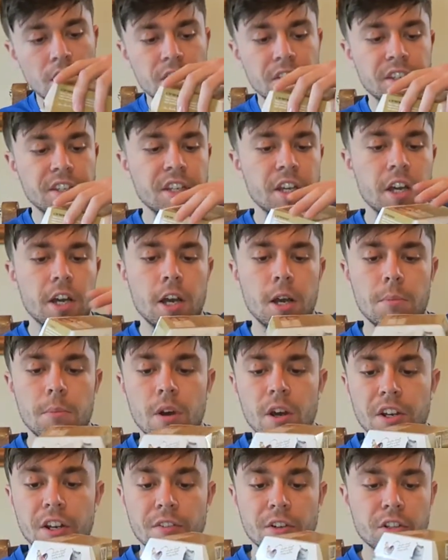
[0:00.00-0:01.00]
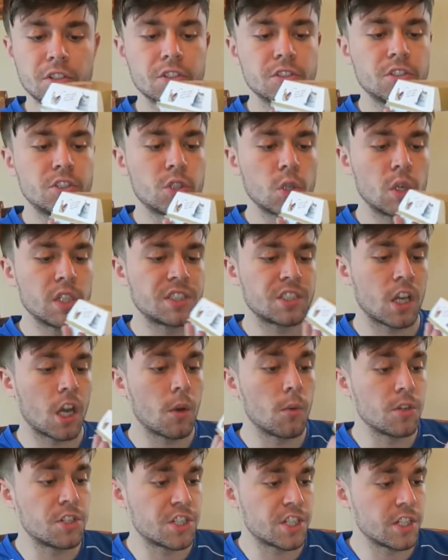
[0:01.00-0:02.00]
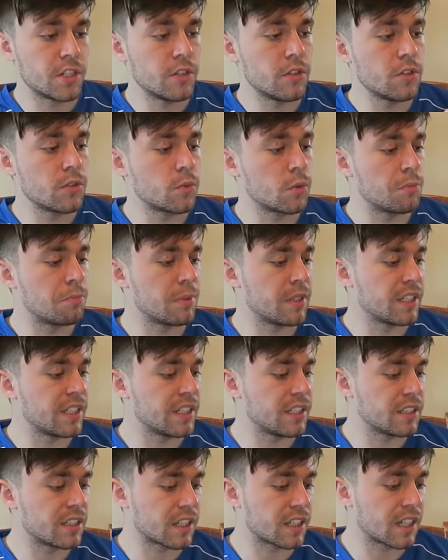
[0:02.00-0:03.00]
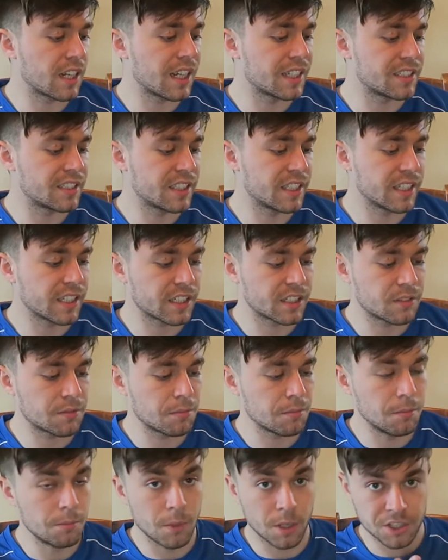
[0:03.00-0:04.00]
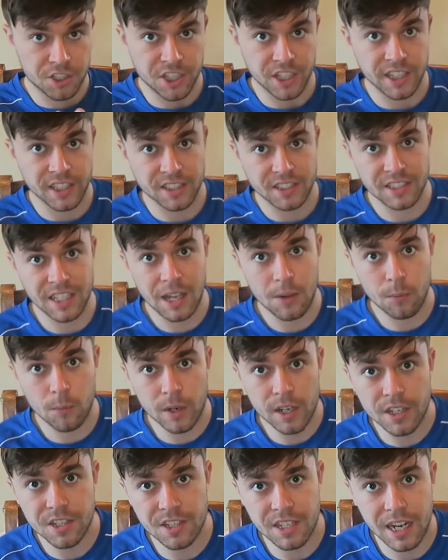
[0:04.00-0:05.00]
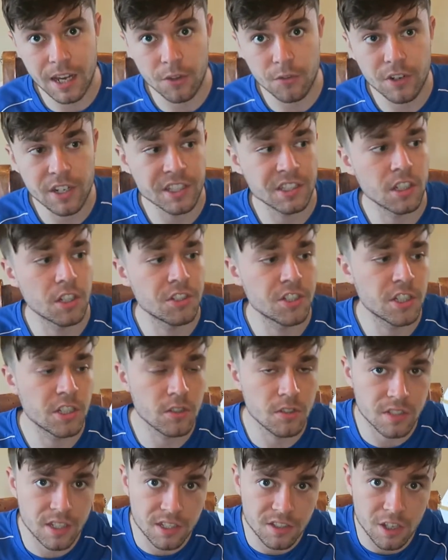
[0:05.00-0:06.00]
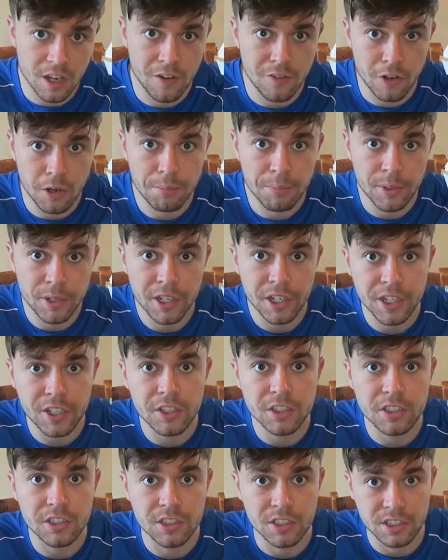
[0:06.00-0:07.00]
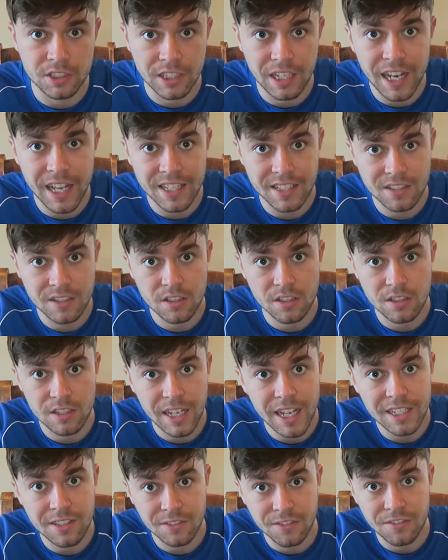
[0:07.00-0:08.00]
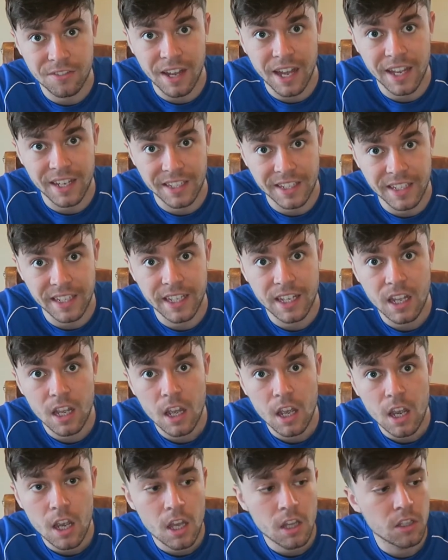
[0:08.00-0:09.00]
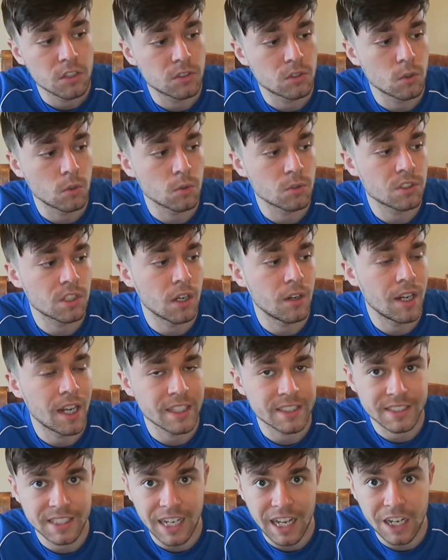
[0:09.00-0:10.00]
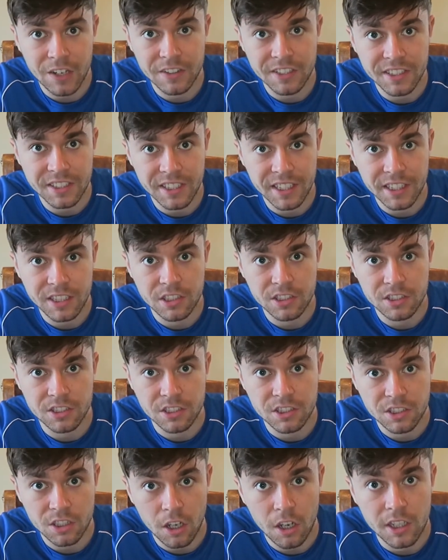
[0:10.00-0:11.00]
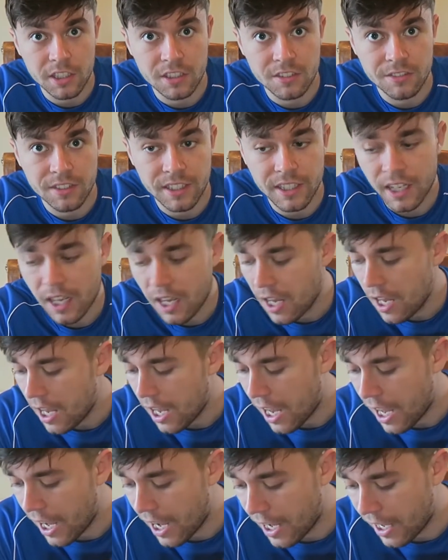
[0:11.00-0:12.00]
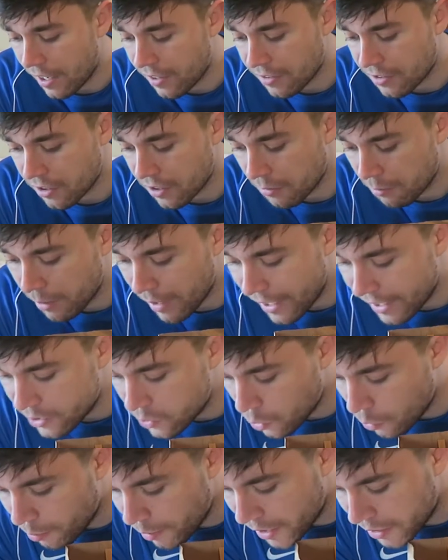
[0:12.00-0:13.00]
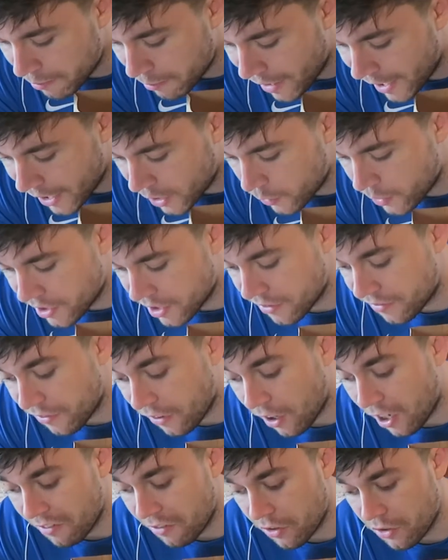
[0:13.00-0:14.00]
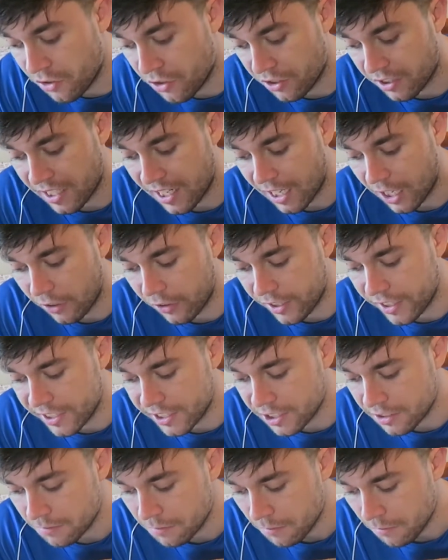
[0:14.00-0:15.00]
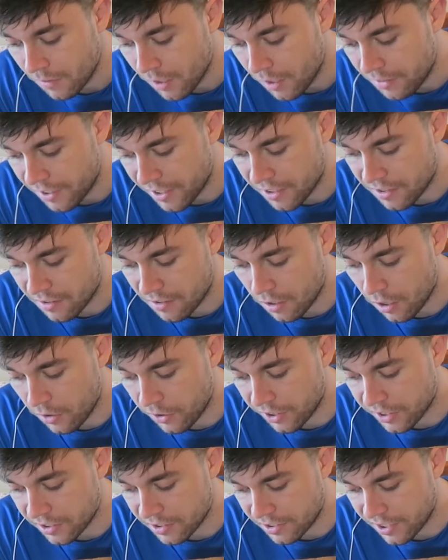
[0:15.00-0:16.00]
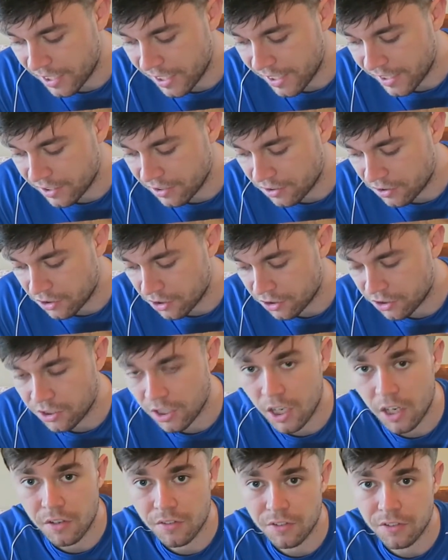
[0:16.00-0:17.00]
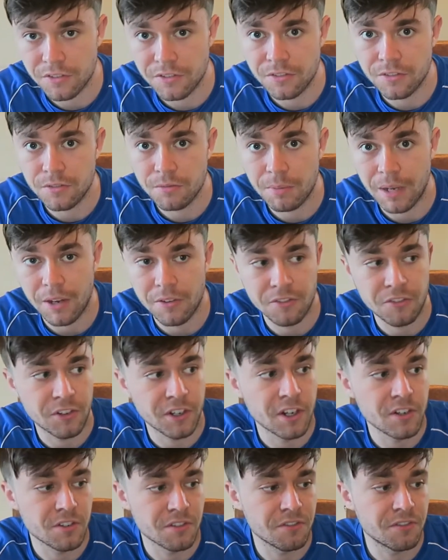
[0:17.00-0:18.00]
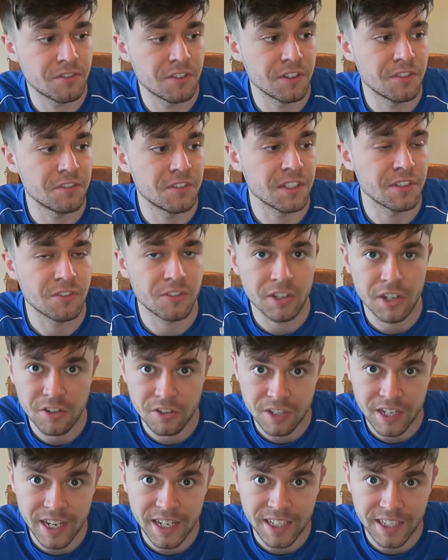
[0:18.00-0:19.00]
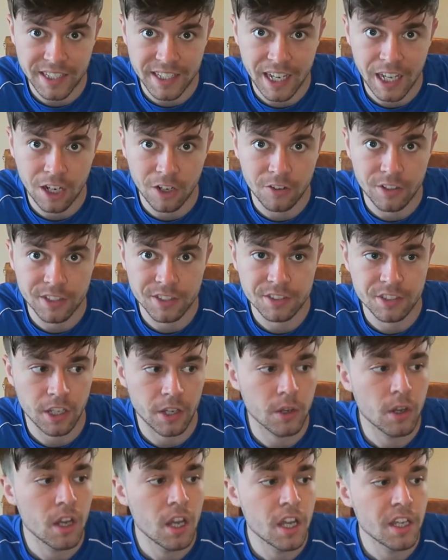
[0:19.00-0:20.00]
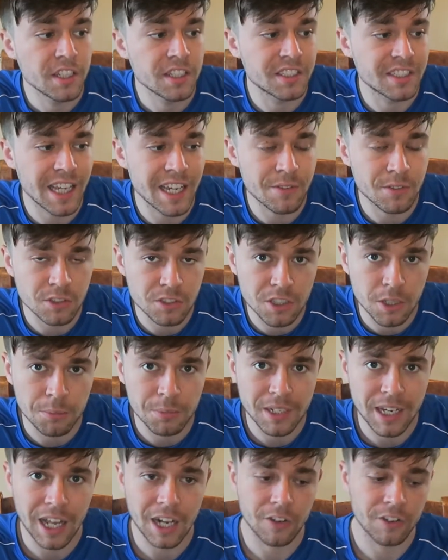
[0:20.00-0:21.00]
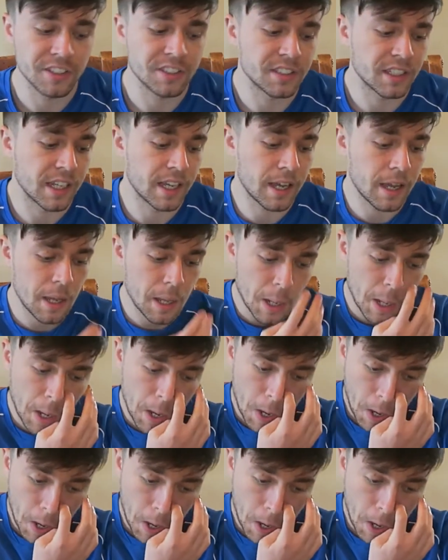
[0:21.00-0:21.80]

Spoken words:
The another choice I would choose would be the classic McChicken sandwich. Now the reason I'd choose this over a burger is because there's less fat in it, there's also less calories in it because of the size of it, and compared to a Big Mac, which is 500 calories, this only contains just over about 350, 380 calories, so you're saving some calories there.